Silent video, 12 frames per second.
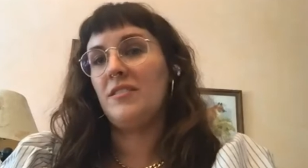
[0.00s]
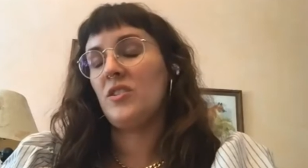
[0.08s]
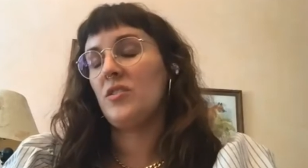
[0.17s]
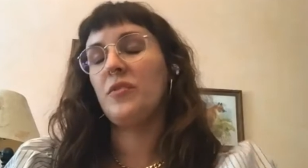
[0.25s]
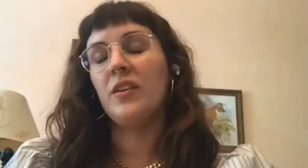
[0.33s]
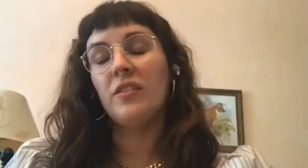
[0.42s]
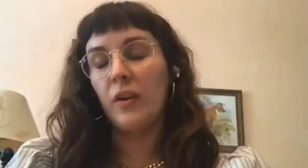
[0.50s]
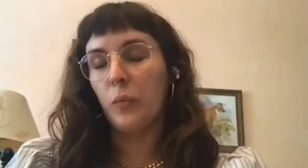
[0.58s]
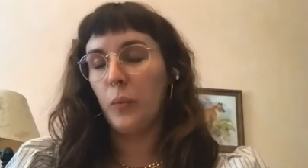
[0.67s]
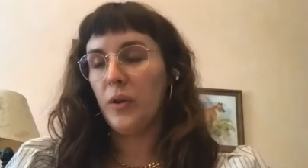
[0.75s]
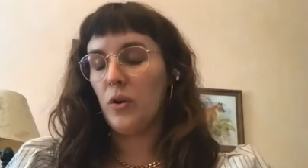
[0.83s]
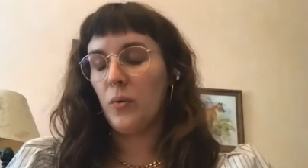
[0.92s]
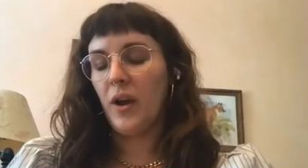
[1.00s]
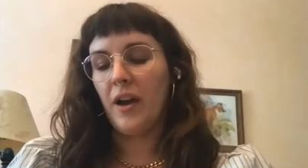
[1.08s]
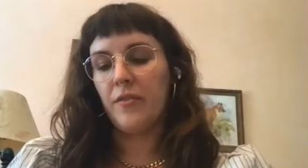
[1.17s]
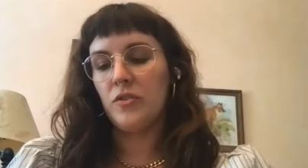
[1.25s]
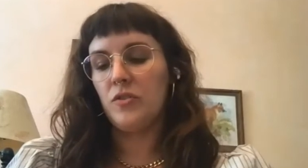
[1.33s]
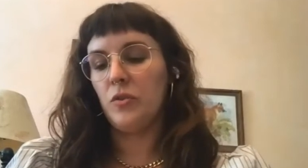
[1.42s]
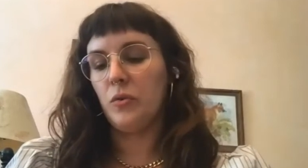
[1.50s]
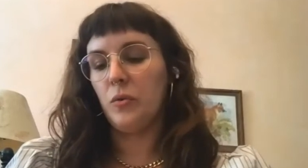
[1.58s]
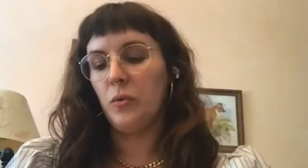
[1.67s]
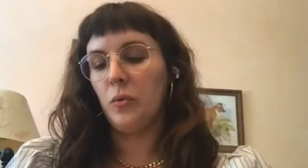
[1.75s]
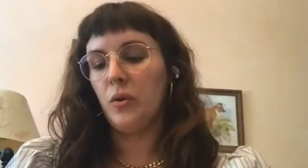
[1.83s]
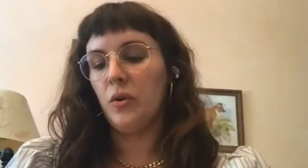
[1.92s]
just feels like we don't have to
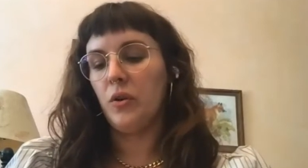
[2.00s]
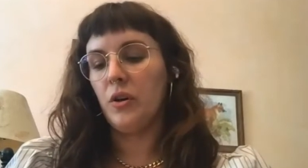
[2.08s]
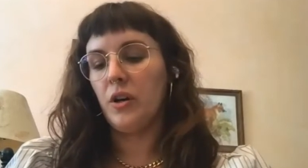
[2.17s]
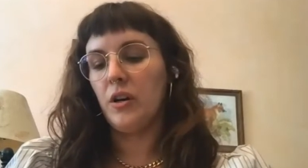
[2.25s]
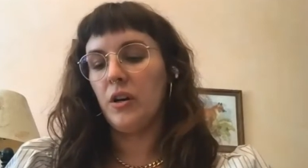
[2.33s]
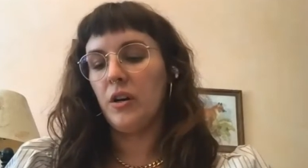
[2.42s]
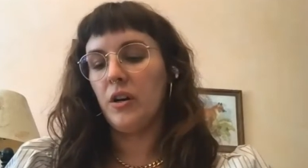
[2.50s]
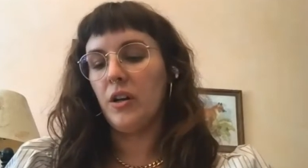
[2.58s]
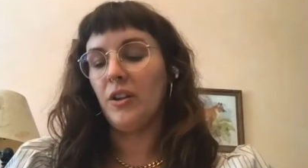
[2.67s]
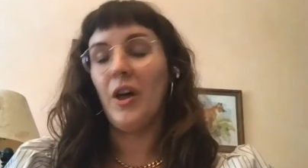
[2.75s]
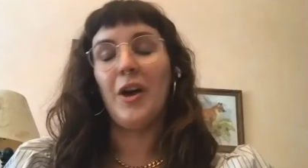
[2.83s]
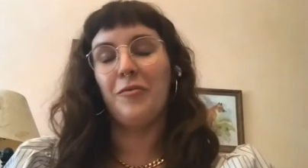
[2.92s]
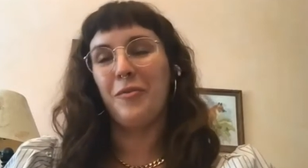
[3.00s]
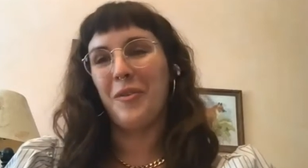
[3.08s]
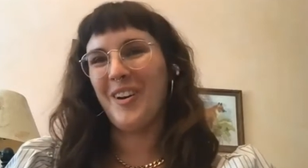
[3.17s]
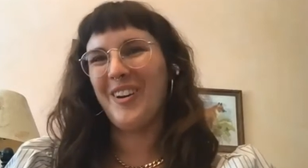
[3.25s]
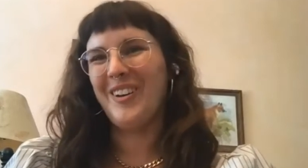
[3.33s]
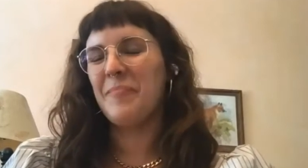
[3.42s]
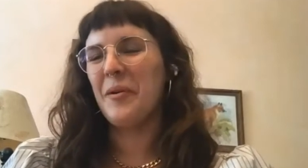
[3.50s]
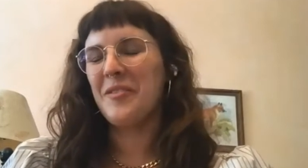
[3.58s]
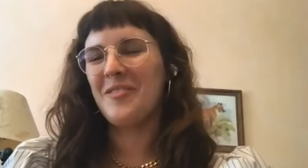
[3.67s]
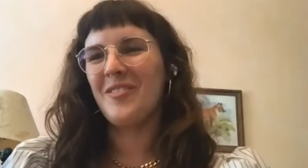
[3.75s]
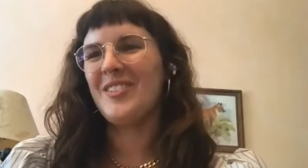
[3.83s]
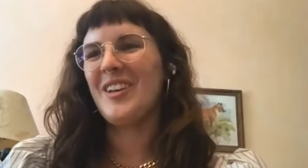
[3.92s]
do a lot of work
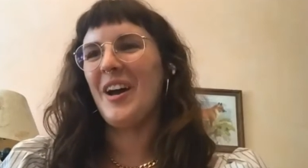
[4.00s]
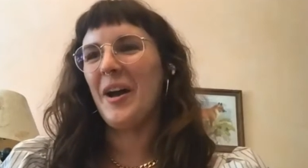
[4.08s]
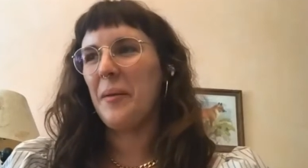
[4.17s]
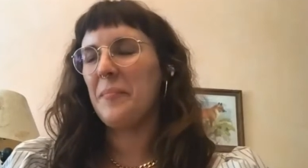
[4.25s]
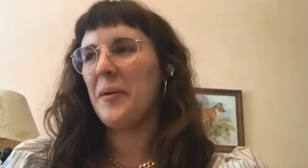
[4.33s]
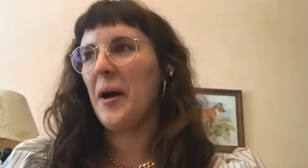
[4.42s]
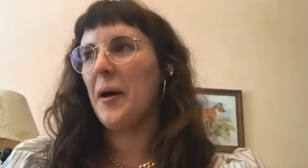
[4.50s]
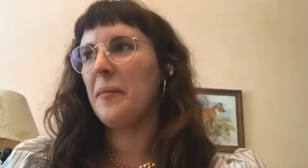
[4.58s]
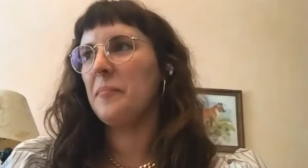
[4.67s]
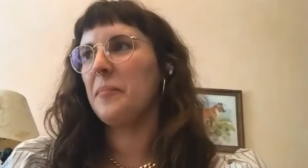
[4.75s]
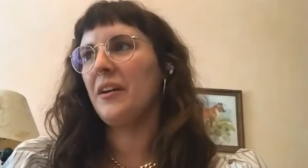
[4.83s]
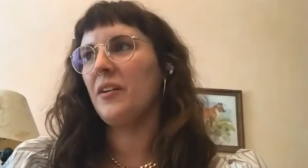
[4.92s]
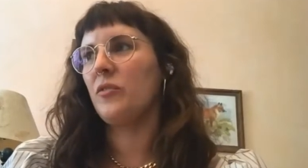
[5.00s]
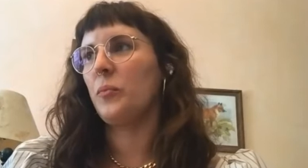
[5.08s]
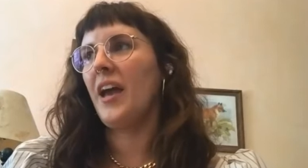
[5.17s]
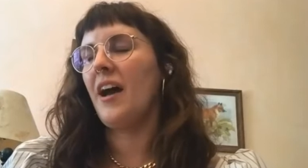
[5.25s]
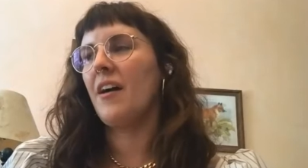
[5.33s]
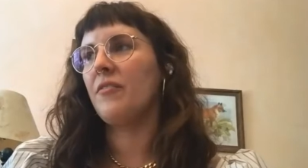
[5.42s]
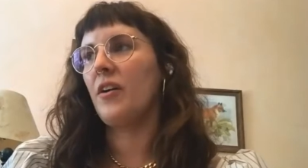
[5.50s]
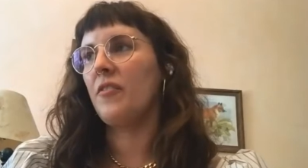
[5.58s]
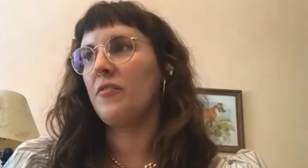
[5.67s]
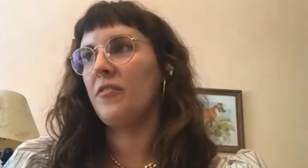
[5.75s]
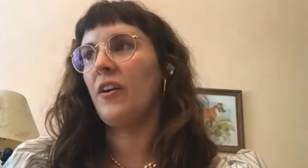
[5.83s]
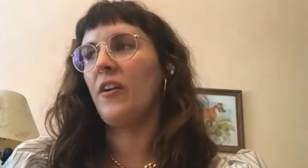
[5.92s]
most of the time because we have a
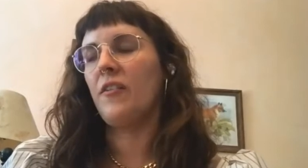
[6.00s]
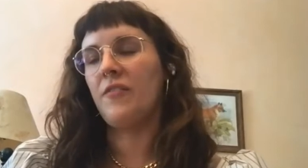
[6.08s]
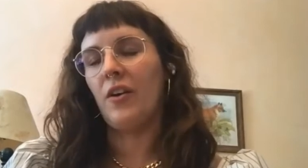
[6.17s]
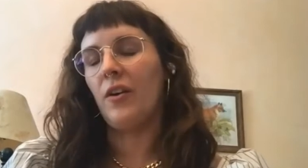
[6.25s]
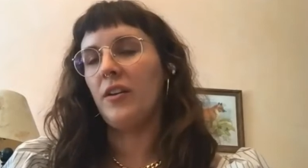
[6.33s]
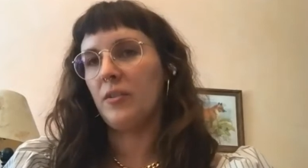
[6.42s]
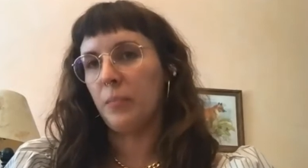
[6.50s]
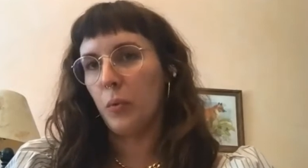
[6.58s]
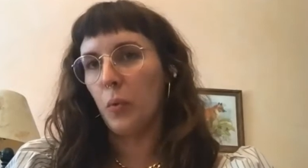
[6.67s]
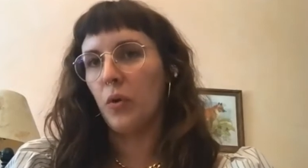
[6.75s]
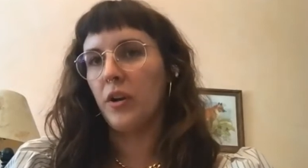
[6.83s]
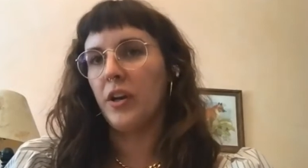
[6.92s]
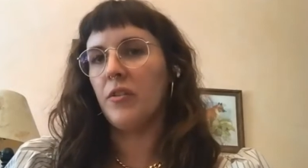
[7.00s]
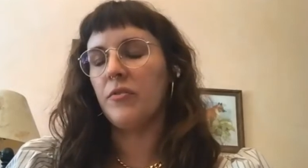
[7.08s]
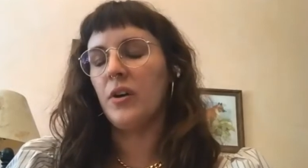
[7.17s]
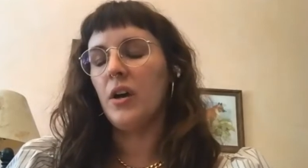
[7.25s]
very, very supportive